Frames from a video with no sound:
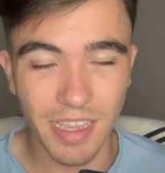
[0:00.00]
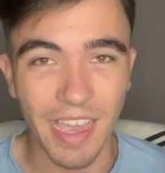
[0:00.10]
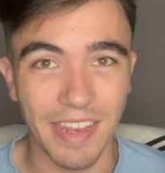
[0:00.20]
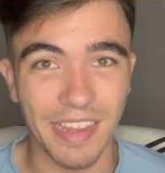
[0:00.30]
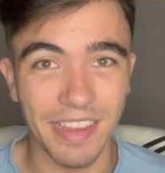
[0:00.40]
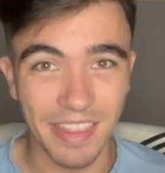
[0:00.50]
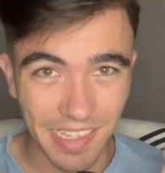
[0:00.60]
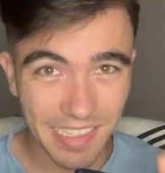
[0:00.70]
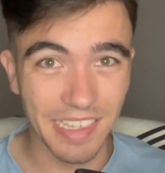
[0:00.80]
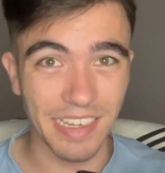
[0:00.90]
again,
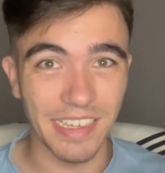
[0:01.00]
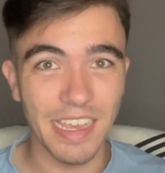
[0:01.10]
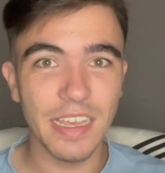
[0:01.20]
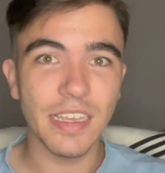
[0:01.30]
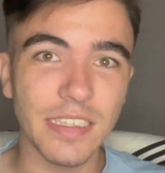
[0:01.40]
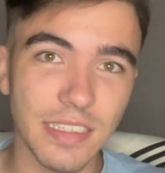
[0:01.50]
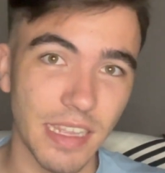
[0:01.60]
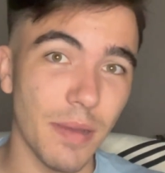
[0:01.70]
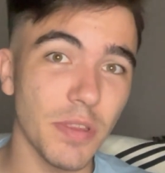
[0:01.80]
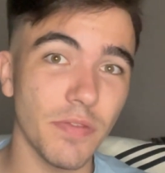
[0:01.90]
this guy
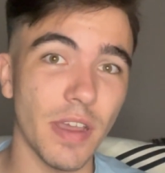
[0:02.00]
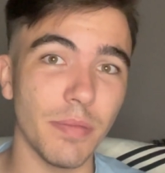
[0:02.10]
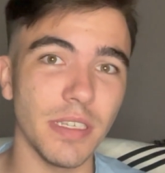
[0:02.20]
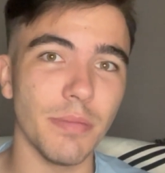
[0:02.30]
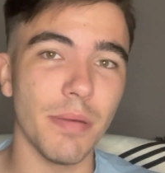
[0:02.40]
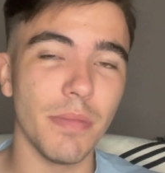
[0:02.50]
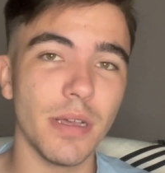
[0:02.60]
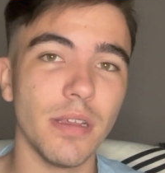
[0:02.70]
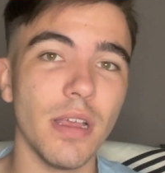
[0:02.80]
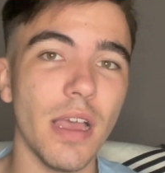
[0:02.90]
stabbed a family
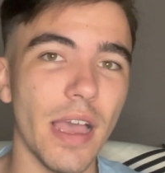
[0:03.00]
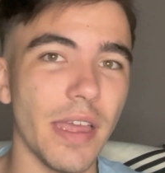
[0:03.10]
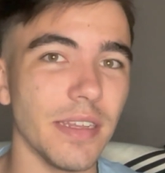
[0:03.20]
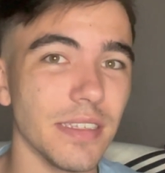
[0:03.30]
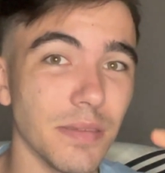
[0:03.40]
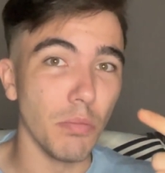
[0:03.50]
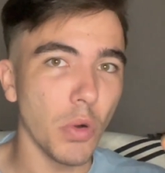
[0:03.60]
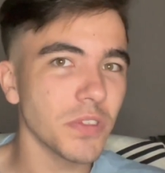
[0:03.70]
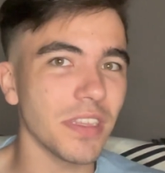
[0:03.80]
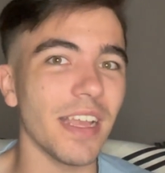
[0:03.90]
member and is
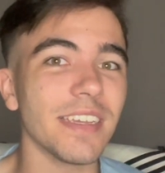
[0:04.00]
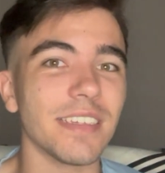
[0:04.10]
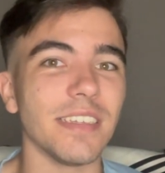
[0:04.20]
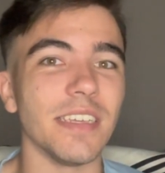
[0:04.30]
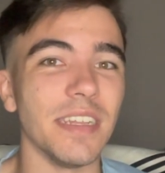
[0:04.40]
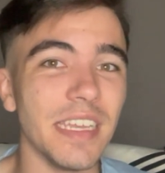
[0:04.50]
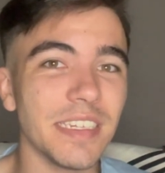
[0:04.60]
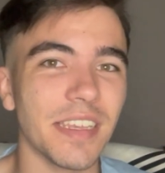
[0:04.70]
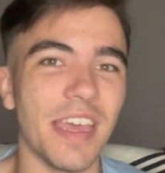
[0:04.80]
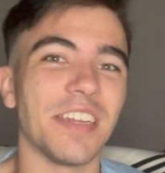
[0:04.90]
most likely an
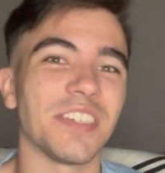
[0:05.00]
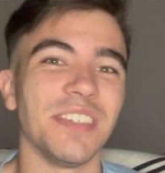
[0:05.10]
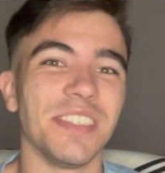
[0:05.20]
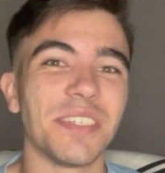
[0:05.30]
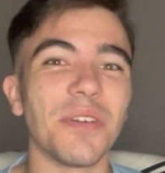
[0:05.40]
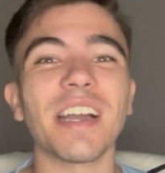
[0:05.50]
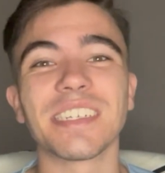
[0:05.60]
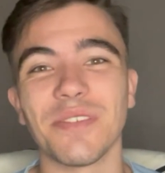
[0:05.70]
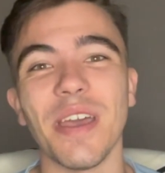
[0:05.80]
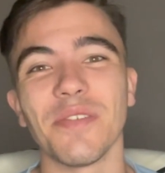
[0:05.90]
international
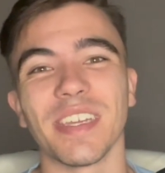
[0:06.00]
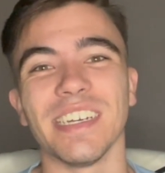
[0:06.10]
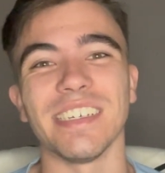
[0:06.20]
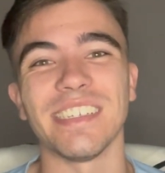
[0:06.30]
drug trafficker.